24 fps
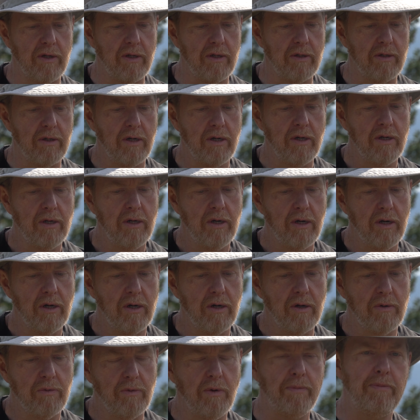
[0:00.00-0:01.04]
the
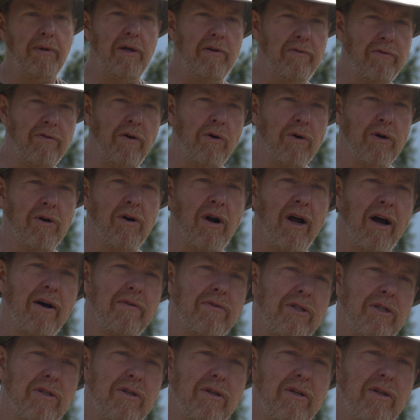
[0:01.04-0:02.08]
repeat
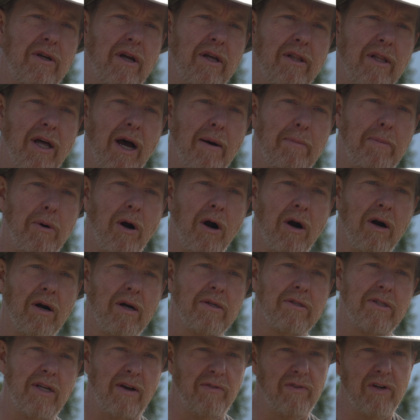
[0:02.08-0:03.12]
photographs in that
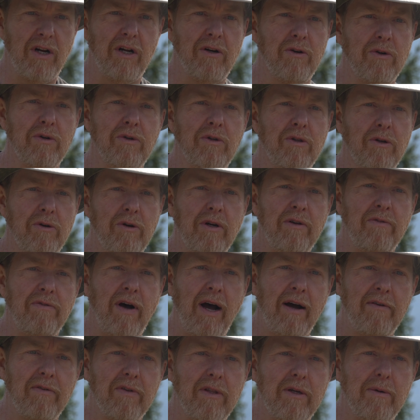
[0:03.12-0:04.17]
park,
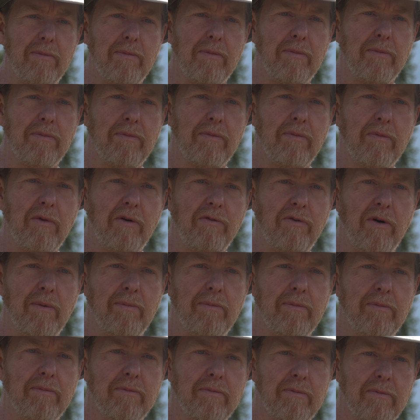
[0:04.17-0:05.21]
735 of them
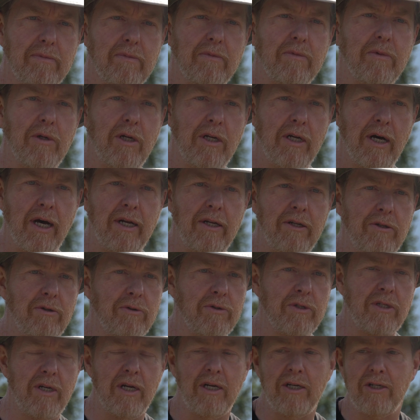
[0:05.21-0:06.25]
from
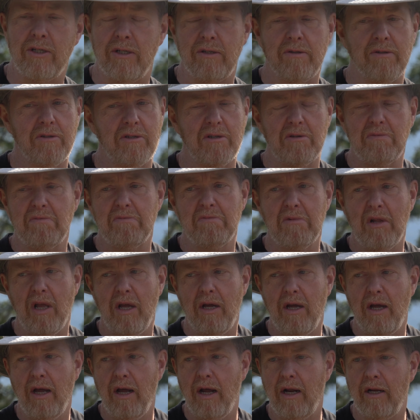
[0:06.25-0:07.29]
92 stations.
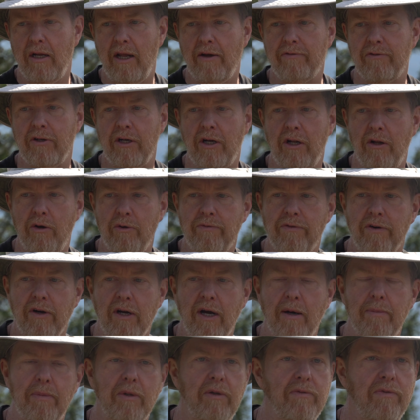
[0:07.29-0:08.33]
Left it alone for a
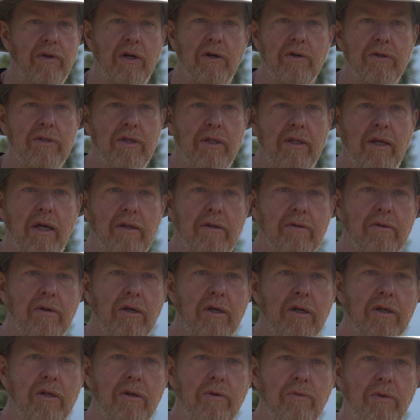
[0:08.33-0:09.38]
couple of years, and then
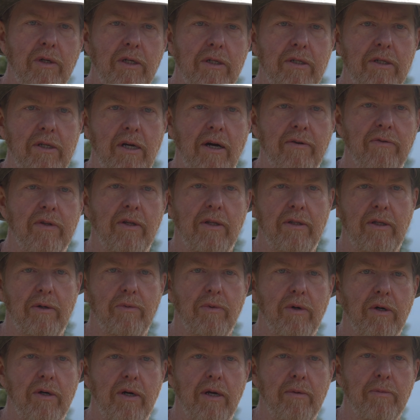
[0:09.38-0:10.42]
we discovered that there
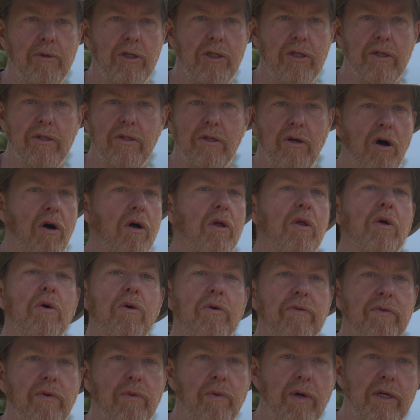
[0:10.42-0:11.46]
were images all
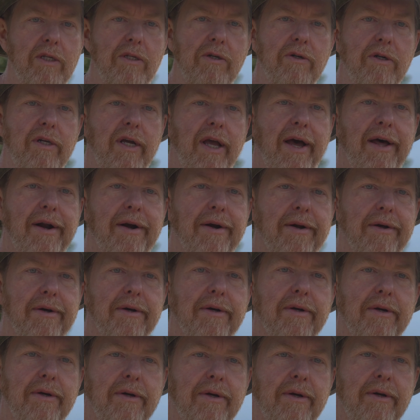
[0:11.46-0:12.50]
over Western Canada,
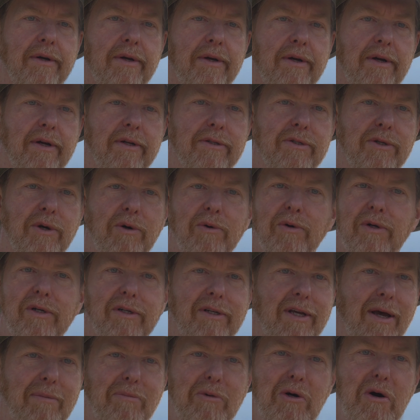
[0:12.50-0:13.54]
and so it
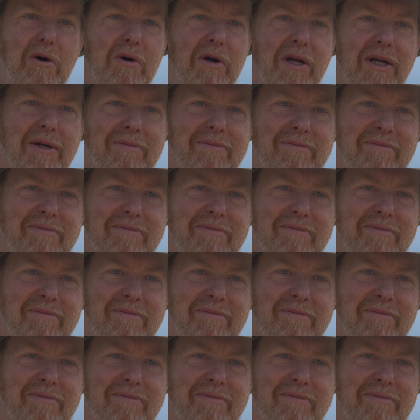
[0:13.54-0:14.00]
kept going.